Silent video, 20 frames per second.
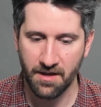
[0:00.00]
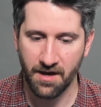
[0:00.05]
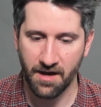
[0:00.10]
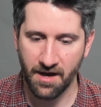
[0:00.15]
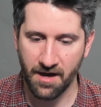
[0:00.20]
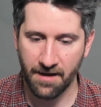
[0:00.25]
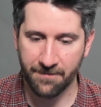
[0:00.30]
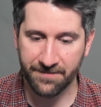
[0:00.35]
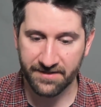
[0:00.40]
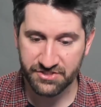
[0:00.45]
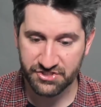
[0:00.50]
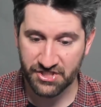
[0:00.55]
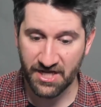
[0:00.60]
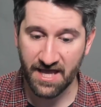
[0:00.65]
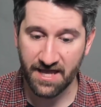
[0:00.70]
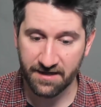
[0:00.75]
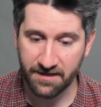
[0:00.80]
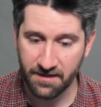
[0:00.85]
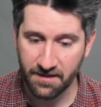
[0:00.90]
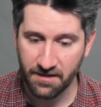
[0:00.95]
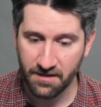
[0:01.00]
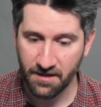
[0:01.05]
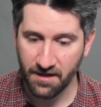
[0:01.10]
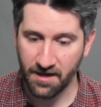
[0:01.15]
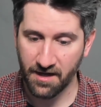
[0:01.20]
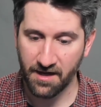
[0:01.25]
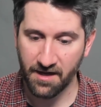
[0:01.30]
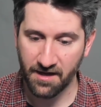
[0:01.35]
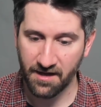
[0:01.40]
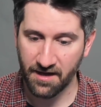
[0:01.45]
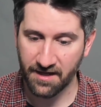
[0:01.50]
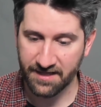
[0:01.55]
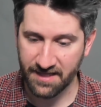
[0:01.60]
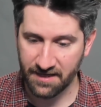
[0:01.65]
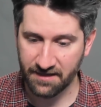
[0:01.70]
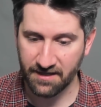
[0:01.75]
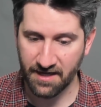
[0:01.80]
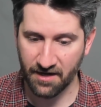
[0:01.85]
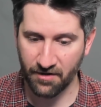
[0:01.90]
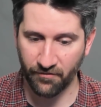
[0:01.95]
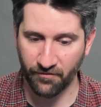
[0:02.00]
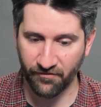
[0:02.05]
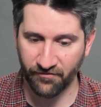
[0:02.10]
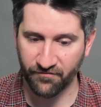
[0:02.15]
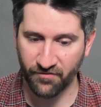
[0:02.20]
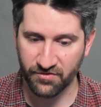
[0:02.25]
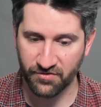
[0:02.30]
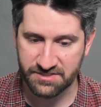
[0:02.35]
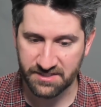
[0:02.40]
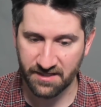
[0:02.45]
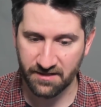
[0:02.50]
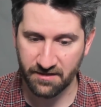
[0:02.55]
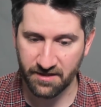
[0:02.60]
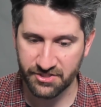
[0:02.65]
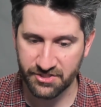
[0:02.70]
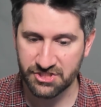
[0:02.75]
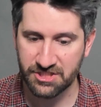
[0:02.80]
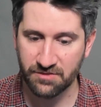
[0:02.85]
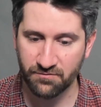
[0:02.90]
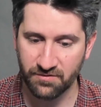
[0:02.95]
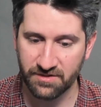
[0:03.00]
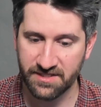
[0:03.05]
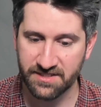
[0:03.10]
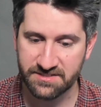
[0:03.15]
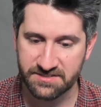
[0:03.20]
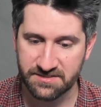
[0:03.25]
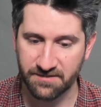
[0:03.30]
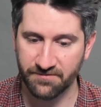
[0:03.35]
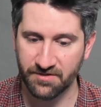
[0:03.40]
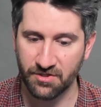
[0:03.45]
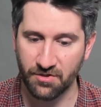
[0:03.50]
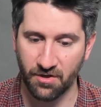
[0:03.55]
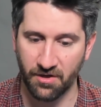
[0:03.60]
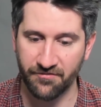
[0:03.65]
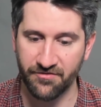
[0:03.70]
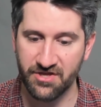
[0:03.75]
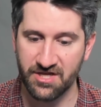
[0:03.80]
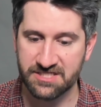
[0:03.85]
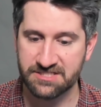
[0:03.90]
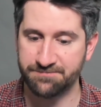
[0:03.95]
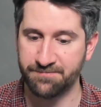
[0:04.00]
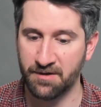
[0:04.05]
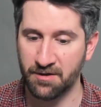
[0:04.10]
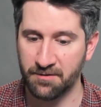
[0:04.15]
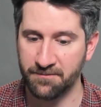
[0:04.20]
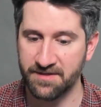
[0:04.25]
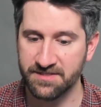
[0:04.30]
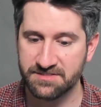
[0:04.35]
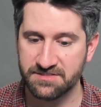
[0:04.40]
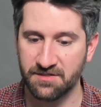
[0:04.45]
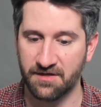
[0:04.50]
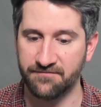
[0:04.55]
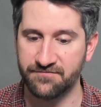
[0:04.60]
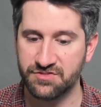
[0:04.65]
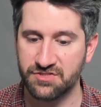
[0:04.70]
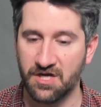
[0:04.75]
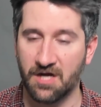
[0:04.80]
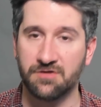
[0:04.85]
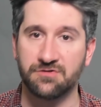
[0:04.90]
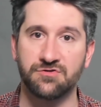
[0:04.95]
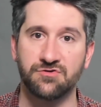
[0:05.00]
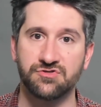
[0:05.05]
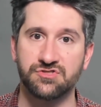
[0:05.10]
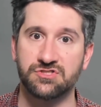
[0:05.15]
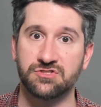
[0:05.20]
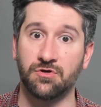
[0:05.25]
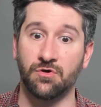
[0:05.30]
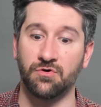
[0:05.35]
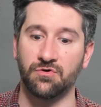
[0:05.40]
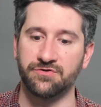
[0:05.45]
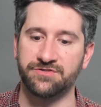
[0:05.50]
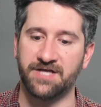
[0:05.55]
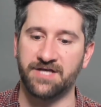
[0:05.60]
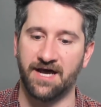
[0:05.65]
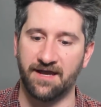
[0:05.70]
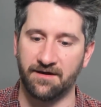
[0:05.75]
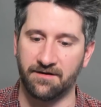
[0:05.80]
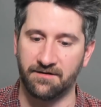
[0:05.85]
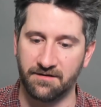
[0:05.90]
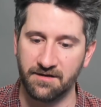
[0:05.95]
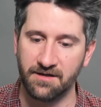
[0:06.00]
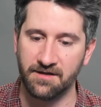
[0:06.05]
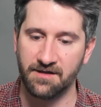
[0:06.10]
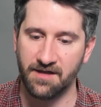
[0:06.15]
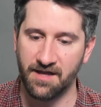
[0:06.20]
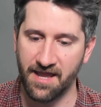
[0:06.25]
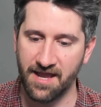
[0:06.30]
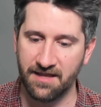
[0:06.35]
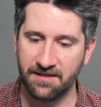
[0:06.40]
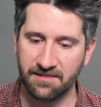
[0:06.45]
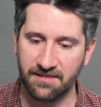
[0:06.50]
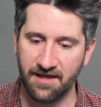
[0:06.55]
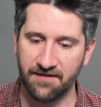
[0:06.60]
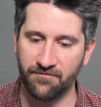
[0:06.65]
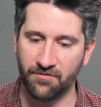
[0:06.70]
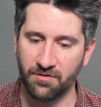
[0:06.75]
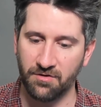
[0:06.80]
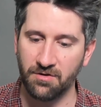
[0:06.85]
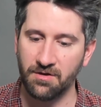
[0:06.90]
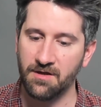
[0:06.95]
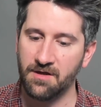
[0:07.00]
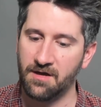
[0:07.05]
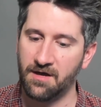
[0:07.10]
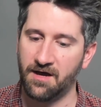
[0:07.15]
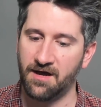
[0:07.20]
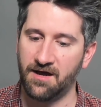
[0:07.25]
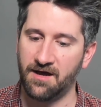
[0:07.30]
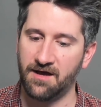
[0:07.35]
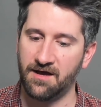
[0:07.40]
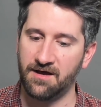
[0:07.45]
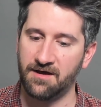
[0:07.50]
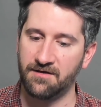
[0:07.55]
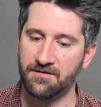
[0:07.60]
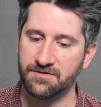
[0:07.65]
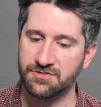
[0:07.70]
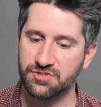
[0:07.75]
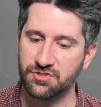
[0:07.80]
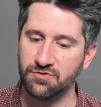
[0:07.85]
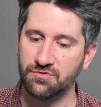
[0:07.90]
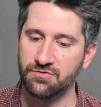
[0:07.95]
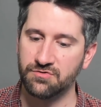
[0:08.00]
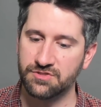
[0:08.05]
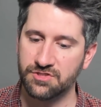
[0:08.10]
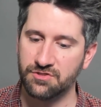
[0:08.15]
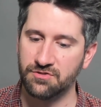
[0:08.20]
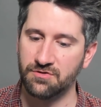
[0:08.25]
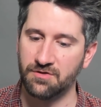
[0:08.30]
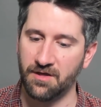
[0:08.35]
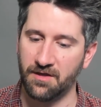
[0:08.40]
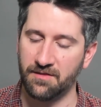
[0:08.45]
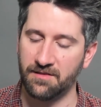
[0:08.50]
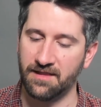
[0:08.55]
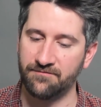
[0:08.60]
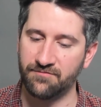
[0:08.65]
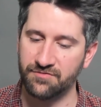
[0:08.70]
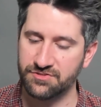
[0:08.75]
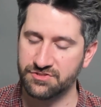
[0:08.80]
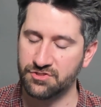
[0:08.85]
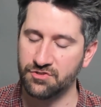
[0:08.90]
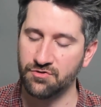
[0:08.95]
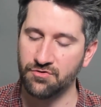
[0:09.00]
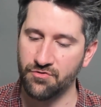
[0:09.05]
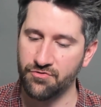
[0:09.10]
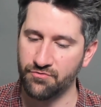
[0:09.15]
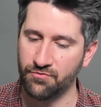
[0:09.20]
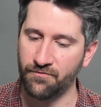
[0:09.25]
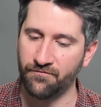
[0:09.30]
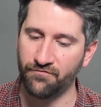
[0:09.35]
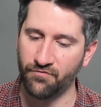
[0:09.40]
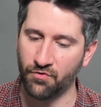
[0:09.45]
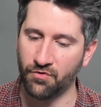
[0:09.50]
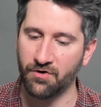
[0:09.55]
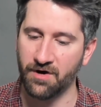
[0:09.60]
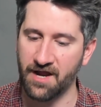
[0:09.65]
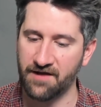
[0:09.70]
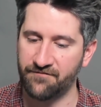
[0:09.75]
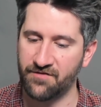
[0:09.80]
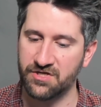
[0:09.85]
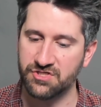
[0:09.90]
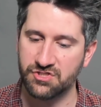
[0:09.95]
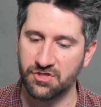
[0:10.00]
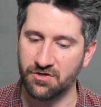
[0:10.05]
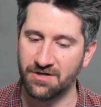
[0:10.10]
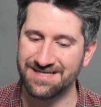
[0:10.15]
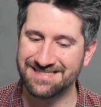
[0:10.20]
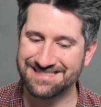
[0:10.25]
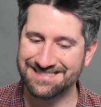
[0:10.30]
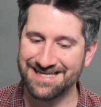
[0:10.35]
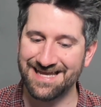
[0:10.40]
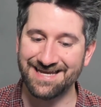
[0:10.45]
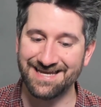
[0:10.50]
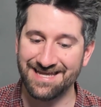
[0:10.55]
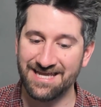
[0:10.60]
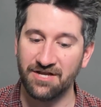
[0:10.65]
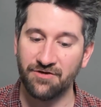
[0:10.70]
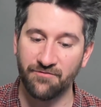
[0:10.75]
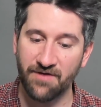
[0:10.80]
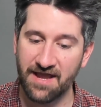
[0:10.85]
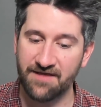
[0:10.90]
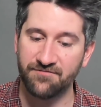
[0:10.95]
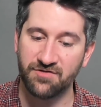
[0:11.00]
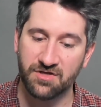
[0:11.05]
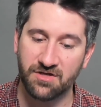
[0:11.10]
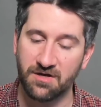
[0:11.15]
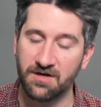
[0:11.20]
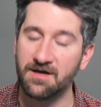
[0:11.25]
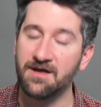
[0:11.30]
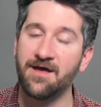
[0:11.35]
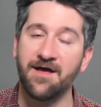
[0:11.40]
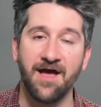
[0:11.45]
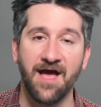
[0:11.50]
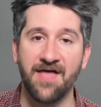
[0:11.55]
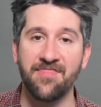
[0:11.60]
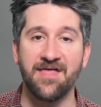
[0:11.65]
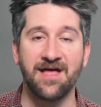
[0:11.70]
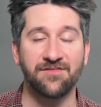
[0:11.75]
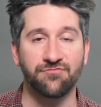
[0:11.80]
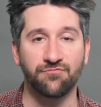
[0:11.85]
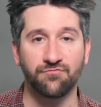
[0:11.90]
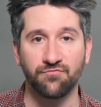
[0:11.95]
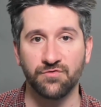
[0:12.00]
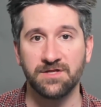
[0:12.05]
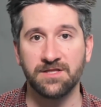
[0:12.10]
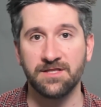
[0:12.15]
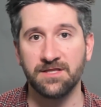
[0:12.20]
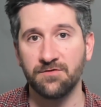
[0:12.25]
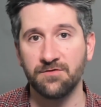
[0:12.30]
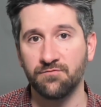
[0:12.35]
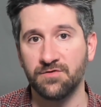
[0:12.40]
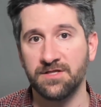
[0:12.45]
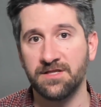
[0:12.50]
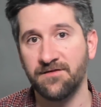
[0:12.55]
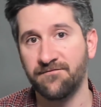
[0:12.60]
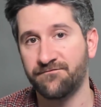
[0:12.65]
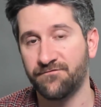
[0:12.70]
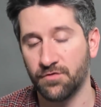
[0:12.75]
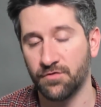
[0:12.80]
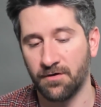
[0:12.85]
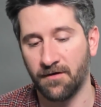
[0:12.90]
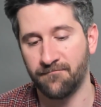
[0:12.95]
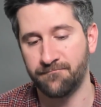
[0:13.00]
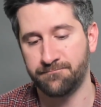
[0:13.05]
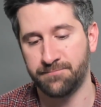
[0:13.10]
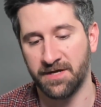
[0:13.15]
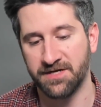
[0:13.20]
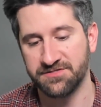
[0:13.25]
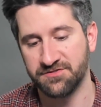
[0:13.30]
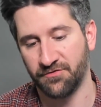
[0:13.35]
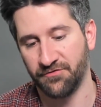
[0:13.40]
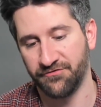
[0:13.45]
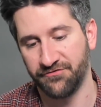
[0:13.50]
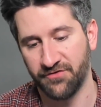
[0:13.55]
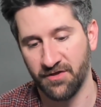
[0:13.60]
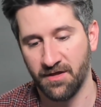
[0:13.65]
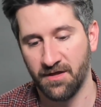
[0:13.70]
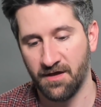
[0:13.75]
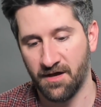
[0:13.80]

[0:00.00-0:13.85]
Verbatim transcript: Uh, but Jen, uh, again, got all those folks together and she released something called The Experiments of Dr. Skulldial, a level uh, two, two uh, levels two through four adventure set in Ravnica, and that's really, really full of puzzles.